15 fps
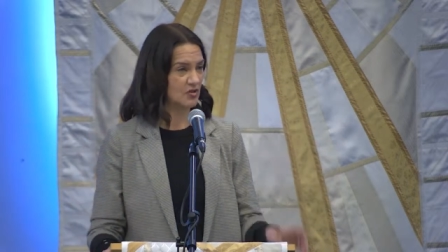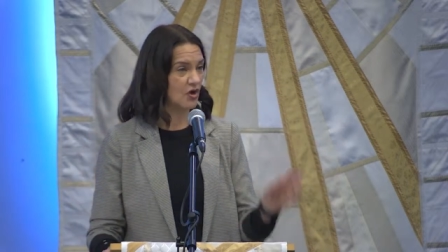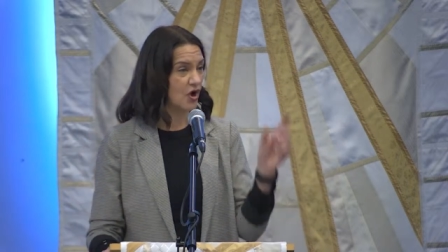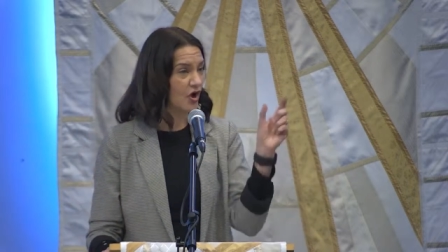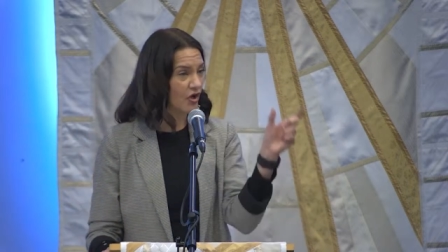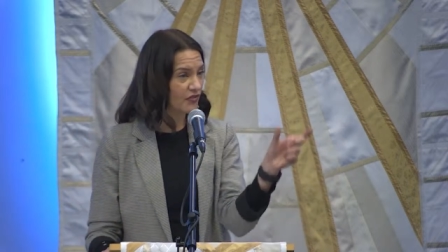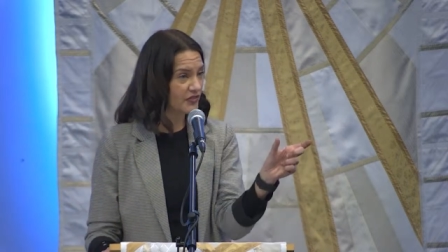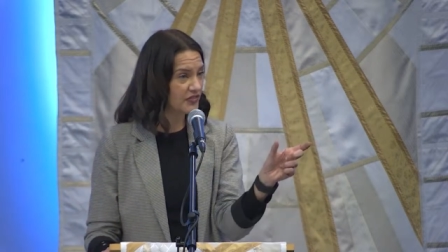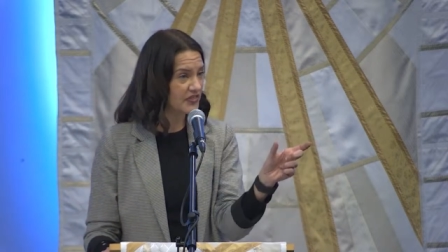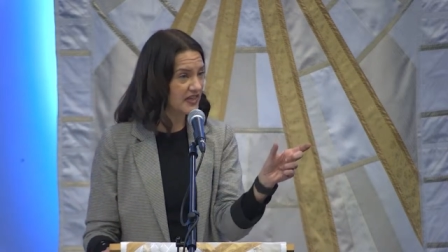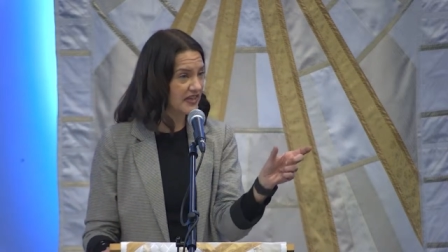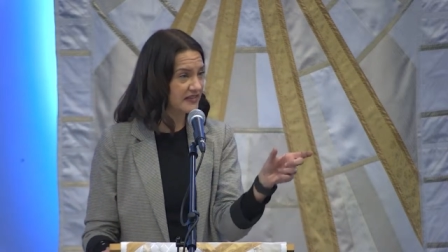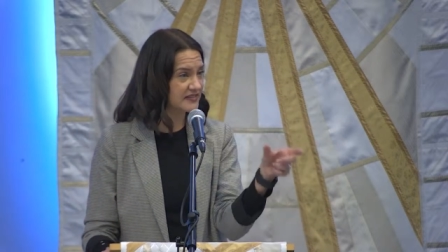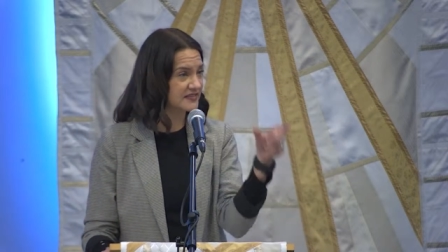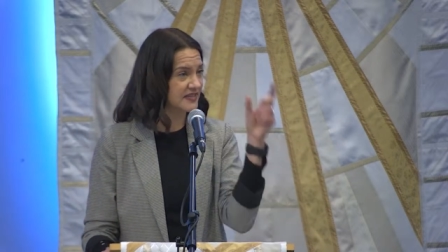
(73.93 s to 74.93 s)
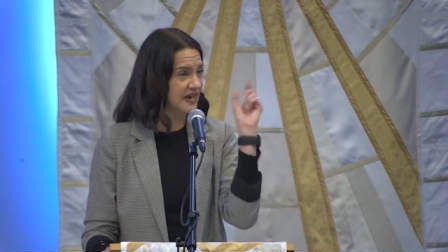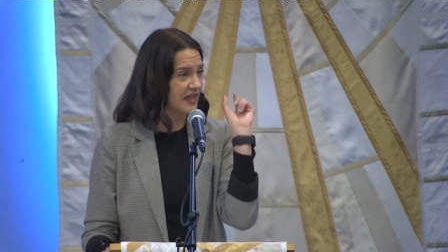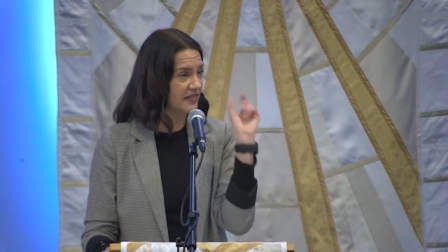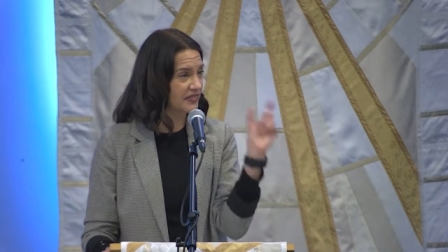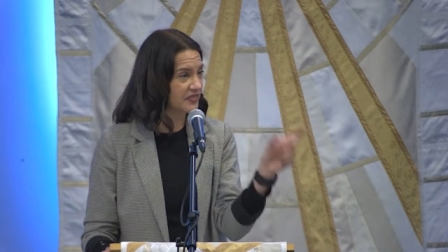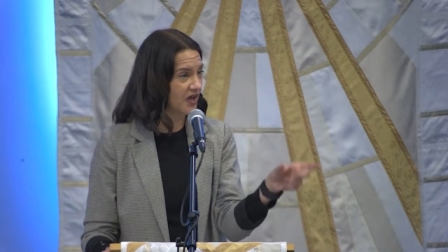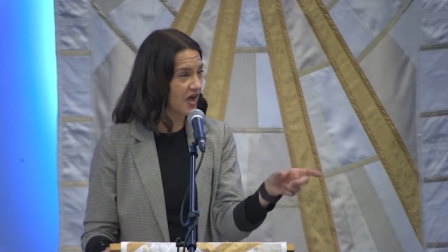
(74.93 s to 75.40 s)
All the things that I
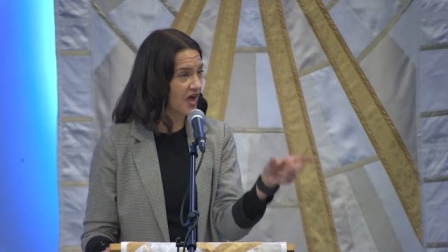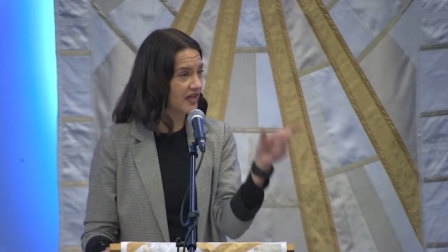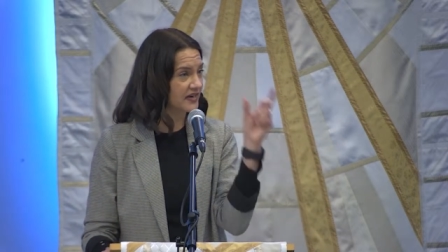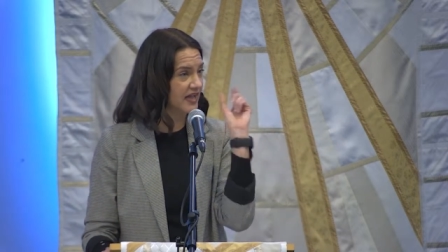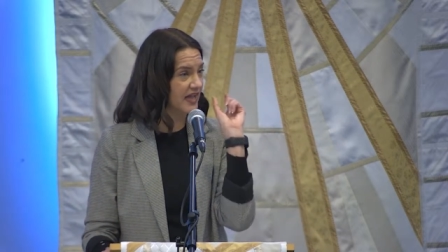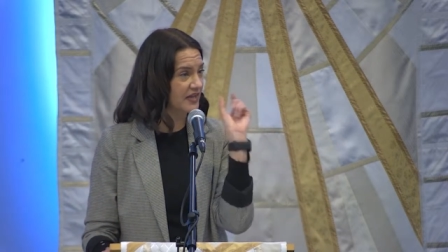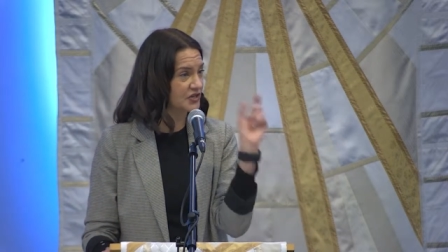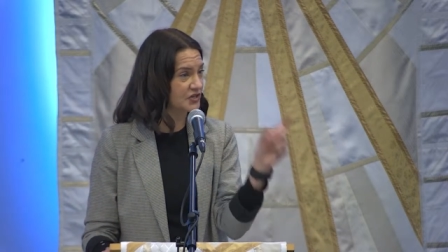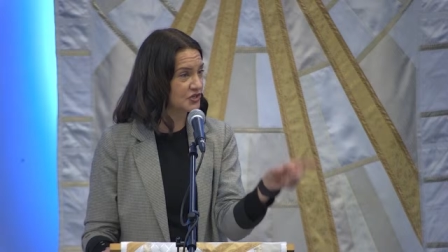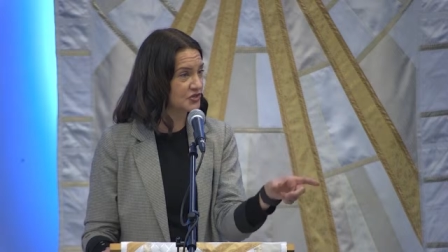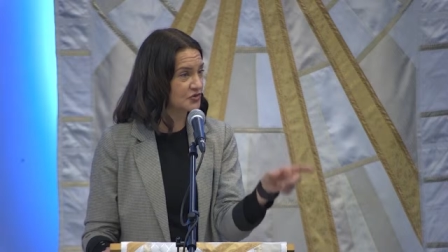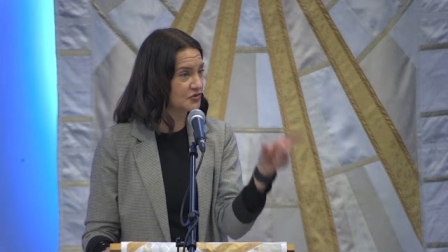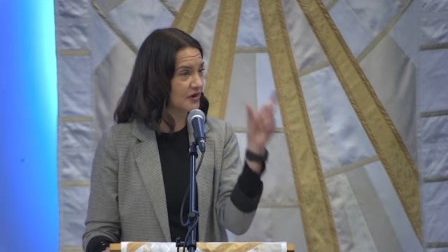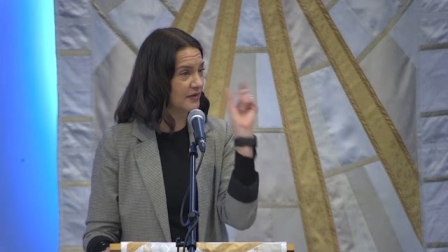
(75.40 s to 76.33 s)
thought I knew